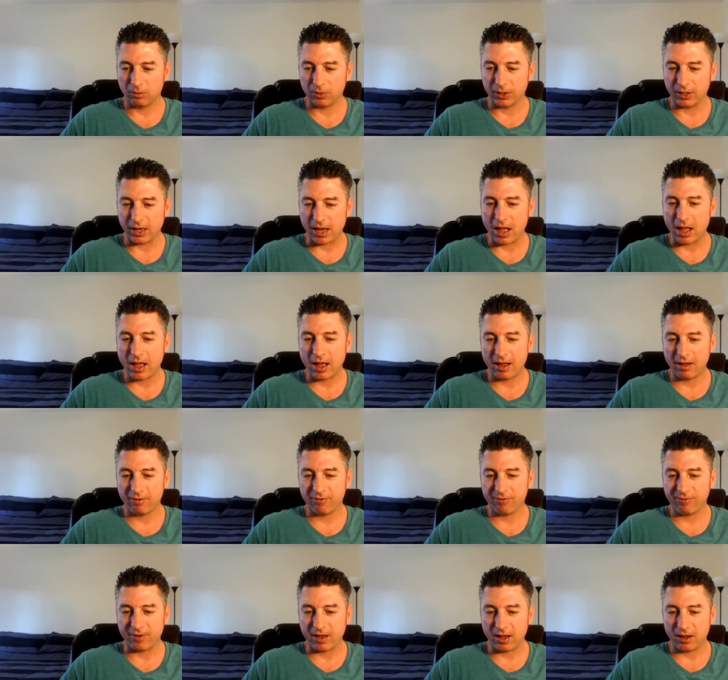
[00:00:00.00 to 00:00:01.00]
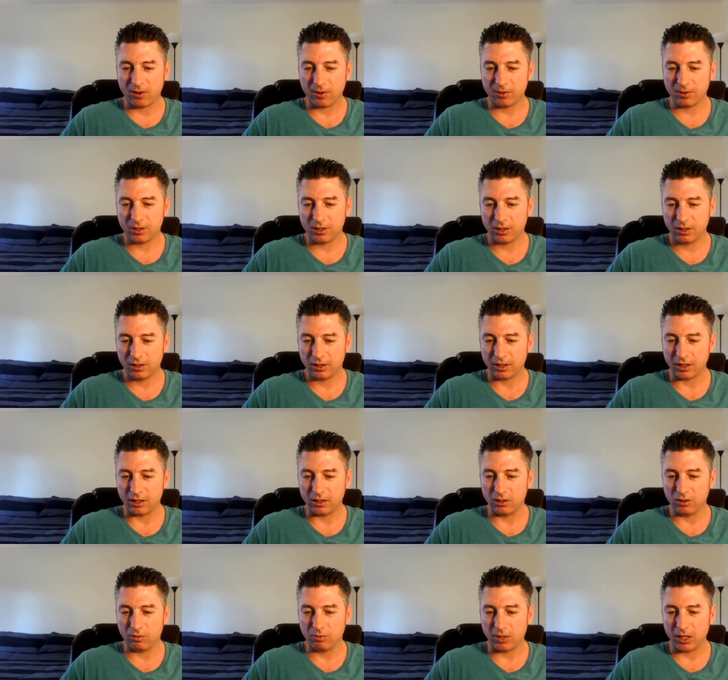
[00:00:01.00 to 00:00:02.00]
But I have found
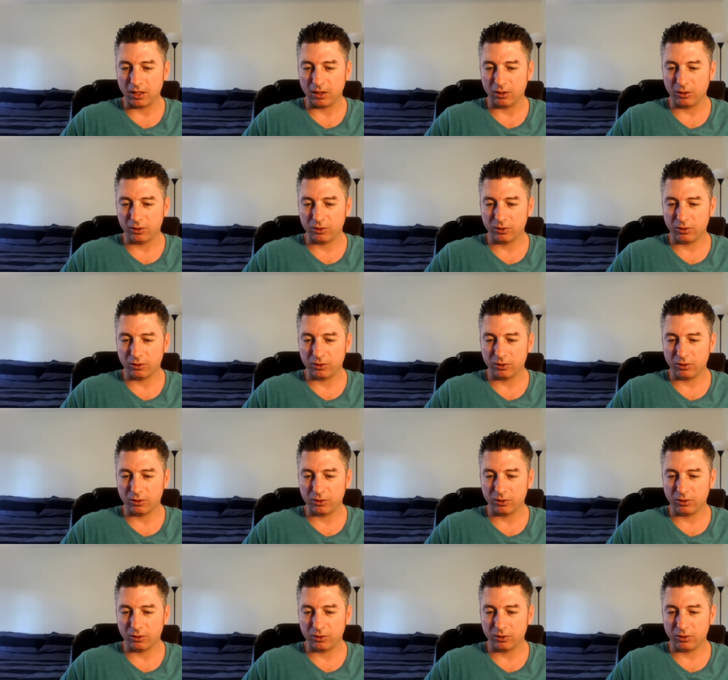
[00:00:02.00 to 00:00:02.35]
that you may